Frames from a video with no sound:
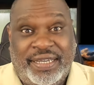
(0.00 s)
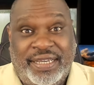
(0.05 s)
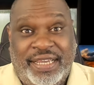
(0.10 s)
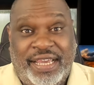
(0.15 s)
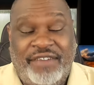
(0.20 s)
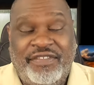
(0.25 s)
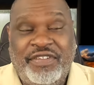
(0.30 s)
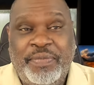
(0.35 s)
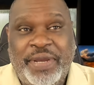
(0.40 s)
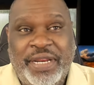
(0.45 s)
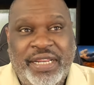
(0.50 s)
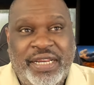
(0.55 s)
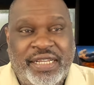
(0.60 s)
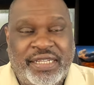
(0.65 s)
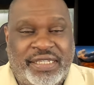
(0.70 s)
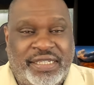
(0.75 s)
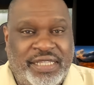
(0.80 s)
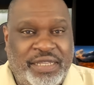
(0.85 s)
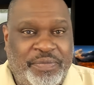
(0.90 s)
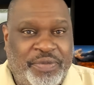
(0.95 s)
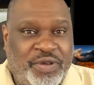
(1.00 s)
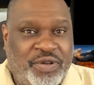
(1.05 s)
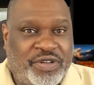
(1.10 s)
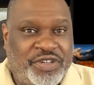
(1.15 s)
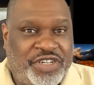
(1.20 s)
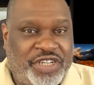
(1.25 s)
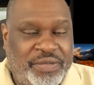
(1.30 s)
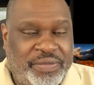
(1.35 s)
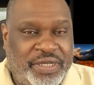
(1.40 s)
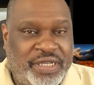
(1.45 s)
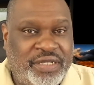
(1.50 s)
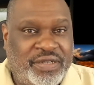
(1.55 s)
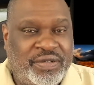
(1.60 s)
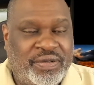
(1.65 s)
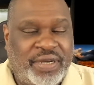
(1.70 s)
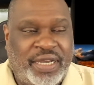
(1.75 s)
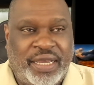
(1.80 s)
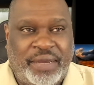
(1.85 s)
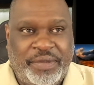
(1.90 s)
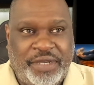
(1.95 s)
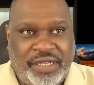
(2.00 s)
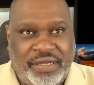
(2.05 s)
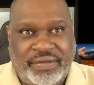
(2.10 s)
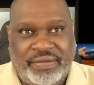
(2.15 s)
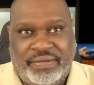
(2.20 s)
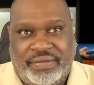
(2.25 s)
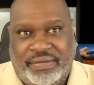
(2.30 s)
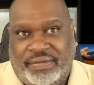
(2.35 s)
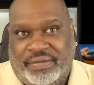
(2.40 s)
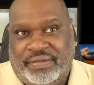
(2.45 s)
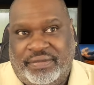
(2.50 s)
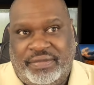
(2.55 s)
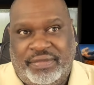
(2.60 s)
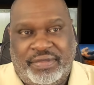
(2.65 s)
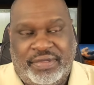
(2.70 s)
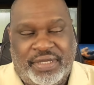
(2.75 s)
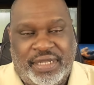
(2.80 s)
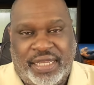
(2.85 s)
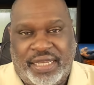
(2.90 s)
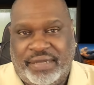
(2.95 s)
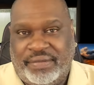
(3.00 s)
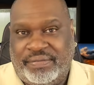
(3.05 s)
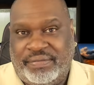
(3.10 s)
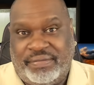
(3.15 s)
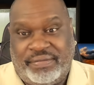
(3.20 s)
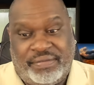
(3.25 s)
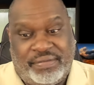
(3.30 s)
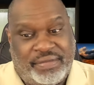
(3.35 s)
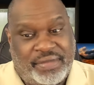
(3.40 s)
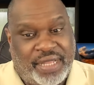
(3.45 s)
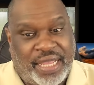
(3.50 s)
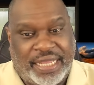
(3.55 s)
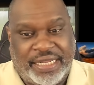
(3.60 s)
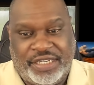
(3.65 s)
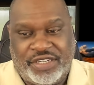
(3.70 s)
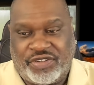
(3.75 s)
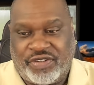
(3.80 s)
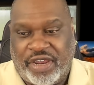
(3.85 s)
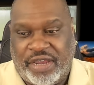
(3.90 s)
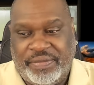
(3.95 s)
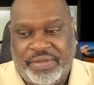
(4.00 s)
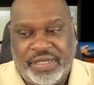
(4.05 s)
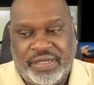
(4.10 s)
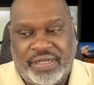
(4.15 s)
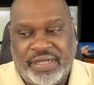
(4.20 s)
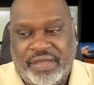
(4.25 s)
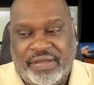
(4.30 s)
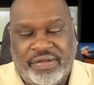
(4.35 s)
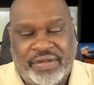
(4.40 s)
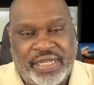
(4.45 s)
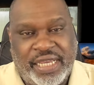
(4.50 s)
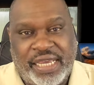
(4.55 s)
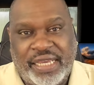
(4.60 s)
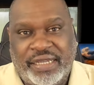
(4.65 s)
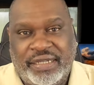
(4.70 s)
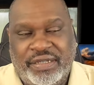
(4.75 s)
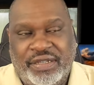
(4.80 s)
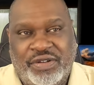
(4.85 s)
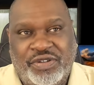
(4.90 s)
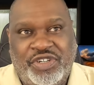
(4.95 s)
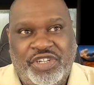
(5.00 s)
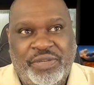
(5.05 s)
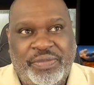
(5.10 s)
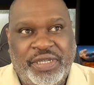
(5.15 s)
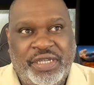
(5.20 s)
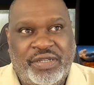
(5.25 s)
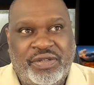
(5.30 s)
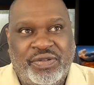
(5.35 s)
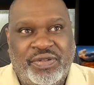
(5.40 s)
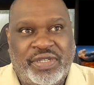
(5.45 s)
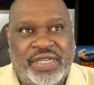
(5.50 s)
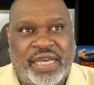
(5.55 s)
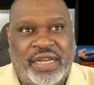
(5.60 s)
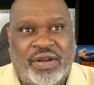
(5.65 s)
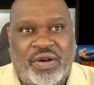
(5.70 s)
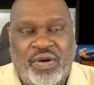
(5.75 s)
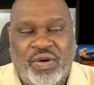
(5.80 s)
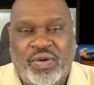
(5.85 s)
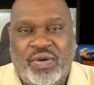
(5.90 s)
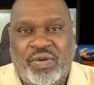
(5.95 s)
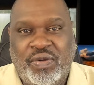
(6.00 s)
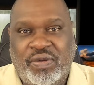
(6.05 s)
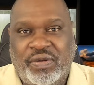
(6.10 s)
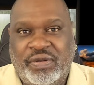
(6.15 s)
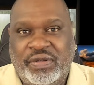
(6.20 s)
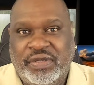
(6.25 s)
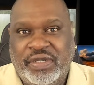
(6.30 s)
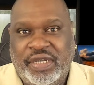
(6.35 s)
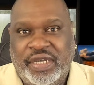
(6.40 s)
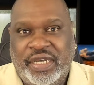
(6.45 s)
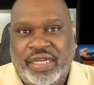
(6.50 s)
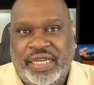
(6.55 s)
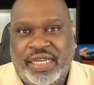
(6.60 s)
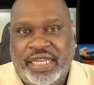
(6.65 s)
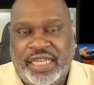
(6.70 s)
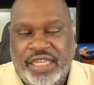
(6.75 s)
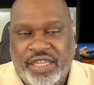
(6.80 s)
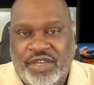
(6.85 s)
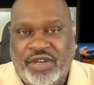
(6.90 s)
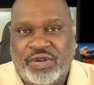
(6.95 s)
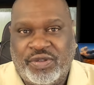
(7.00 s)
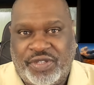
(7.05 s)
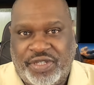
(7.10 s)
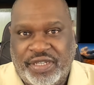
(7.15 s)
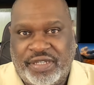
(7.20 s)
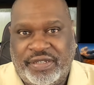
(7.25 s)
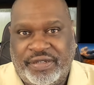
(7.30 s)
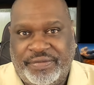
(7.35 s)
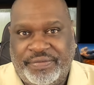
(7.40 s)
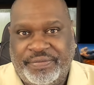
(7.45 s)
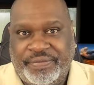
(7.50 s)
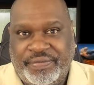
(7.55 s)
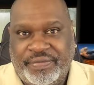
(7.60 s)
Everybody that's sleeping on Shiba Inu, I mean, I described it the other day. You know, Shiba Inu's got a whole ecosystem.